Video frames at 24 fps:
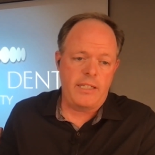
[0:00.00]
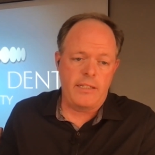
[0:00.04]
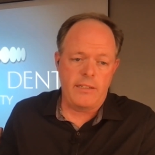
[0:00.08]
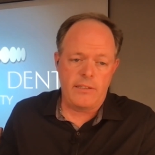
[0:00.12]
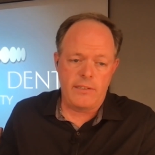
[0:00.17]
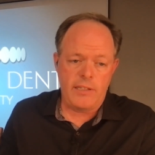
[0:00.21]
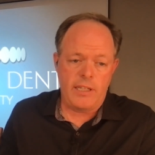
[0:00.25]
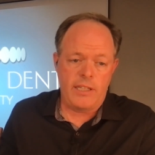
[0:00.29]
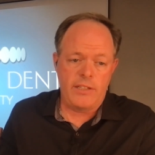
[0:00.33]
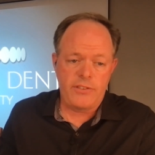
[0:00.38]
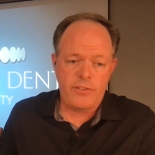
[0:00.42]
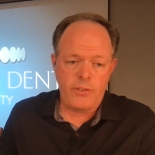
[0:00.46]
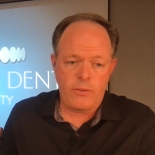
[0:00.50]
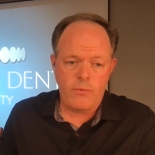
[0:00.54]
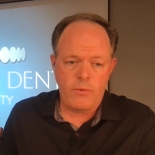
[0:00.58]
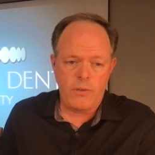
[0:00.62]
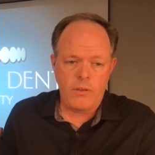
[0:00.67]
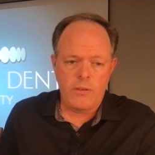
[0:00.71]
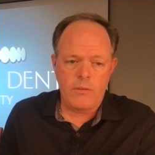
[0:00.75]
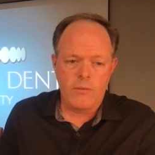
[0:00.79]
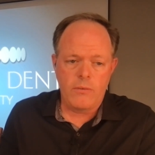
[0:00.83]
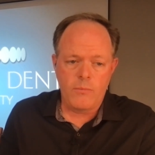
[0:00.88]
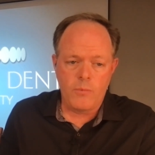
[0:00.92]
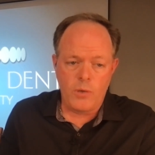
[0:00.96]
And so
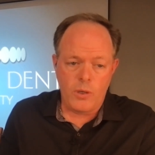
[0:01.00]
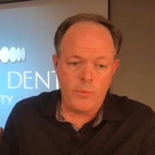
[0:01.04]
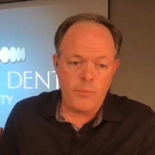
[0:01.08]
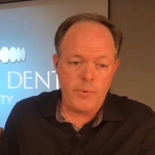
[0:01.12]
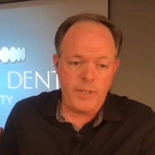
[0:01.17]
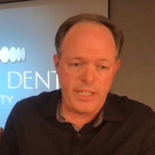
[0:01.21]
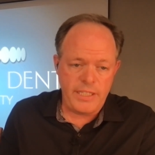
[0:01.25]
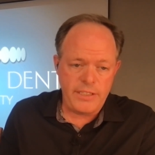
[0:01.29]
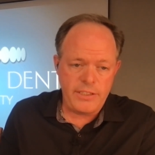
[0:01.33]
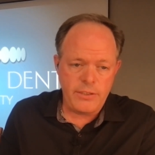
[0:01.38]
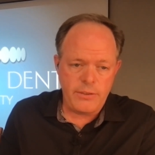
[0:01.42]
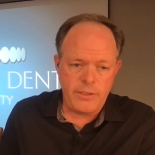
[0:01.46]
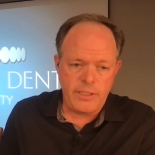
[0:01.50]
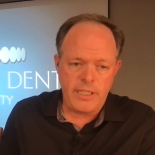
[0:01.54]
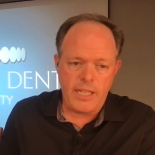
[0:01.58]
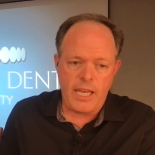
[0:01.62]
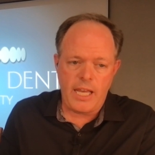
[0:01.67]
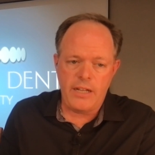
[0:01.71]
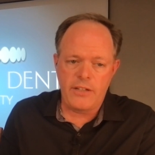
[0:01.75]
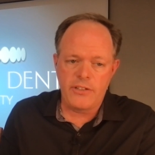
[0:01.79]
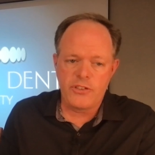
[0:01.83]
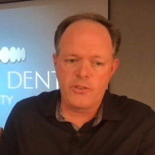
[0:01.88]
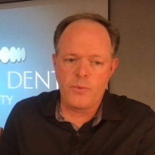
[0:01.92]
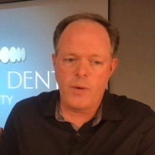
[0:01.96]
we're redoing
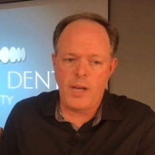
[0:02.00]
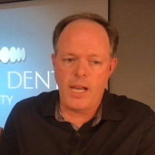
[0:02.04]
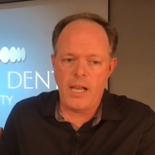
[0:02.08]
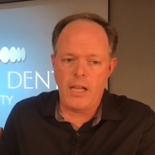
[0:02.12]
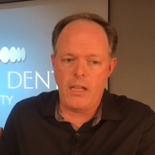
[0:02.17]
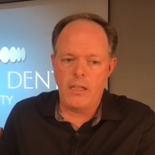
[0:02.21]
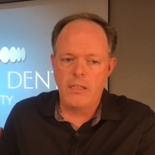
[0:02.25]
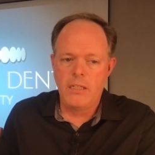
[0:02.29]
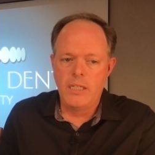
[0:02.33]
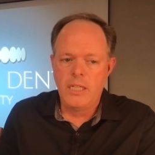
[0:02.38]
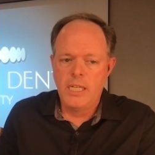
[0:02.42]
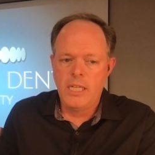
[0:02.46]
that as well.